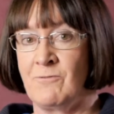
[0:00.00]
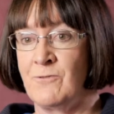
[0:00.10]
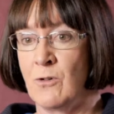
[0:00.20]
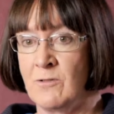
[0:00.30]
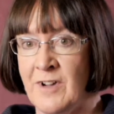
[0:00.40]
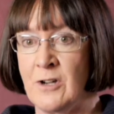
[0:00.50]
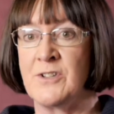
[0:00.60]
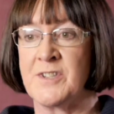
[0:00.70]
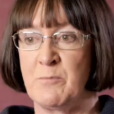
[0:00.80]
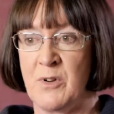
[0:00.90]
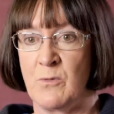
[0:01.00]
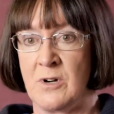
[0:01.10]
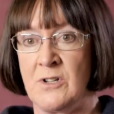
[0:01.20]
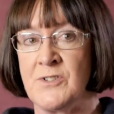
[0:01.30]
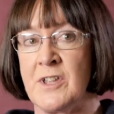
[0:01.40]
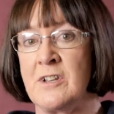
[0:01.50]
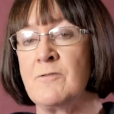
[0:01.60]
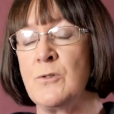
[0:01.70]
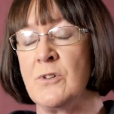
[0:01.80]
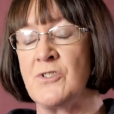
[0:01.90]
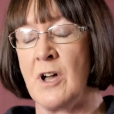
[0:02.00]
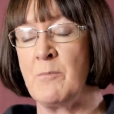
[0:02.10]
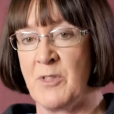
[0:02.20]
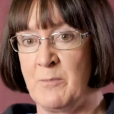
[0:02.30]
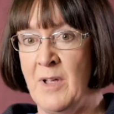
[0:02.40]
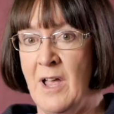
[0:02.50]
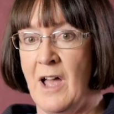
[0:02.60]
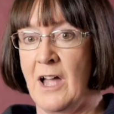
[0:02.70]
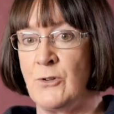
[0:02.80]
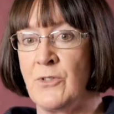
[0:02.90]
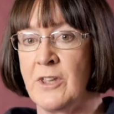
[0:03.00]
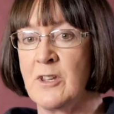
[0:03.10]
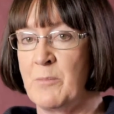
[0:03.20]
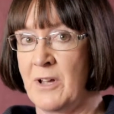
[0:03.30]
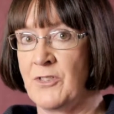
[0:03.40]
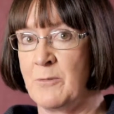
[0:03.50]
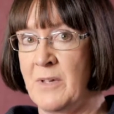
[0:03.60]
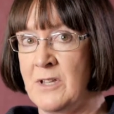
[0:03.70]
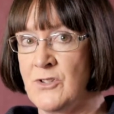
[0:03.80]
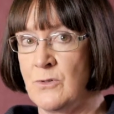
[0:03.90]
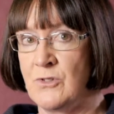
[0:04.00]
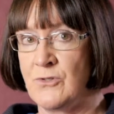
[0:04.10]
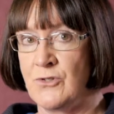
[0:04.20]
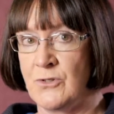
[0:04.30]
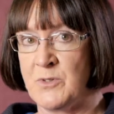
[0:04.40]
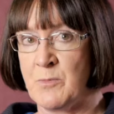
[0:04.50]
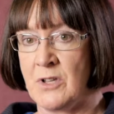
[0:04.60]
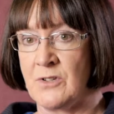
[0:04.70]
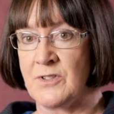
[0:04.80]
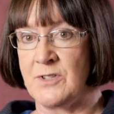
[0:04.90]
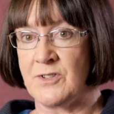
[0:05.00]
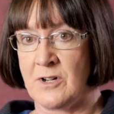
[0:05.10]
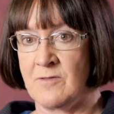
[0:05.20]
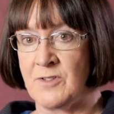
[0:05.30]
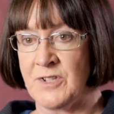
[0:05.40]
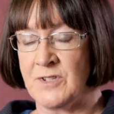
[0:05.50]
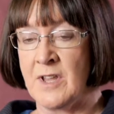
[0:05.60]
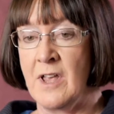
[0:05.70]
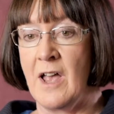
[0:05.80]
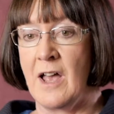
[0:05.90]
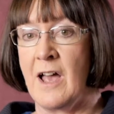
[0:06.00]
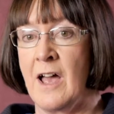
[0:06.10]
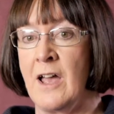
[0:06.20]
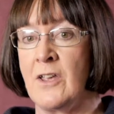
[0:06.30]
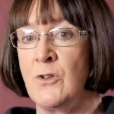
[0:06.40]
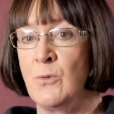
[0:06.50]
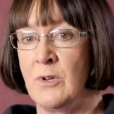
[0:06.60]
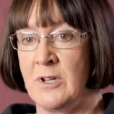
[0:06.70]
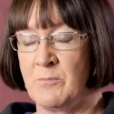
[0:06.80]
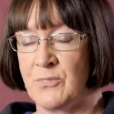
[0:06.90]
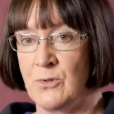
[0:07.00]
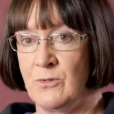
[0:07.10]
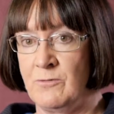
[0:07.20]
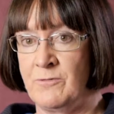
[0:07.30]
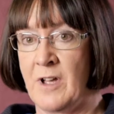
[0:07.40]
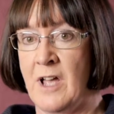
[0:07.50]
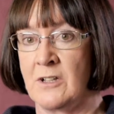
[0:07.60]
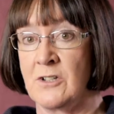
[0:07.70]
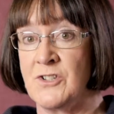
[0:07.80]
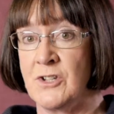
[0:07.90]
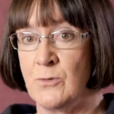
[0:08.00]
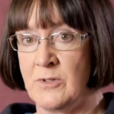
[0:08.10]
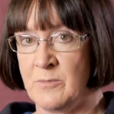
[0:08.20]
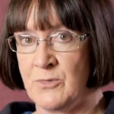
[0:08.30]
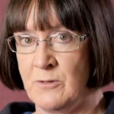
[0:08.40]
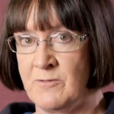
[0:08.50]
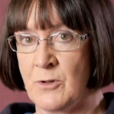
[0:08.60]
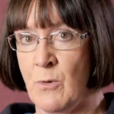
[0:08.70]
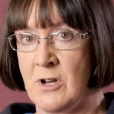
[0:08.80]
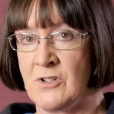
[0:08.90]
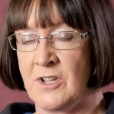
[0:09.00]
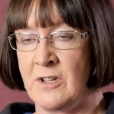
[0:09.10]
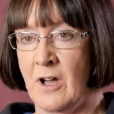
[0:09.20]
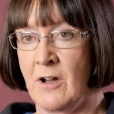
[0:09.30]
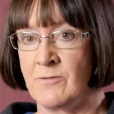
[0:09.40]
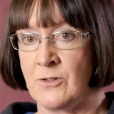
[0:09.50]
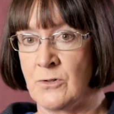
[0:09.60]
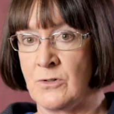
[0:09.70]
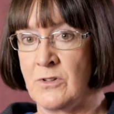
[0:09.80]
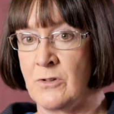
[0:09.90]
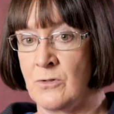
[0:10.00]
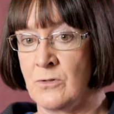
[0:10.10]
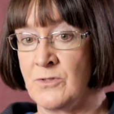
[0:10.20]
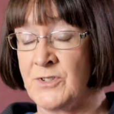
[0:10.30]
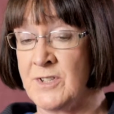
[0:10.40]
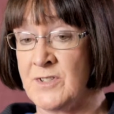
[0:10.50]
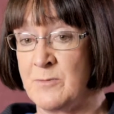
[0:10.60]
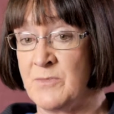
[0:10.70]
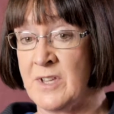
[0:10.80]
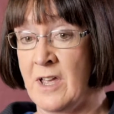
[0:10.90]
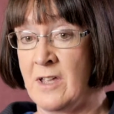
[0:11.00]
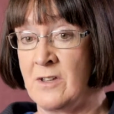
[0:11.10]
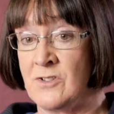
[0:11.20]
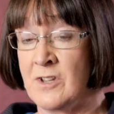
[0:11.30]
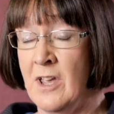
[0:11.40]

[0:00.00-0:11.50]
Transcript: Four very simple words that if you adopt them and you think about them as you introduce products and services, you will improve and continually improve the quality of your systems and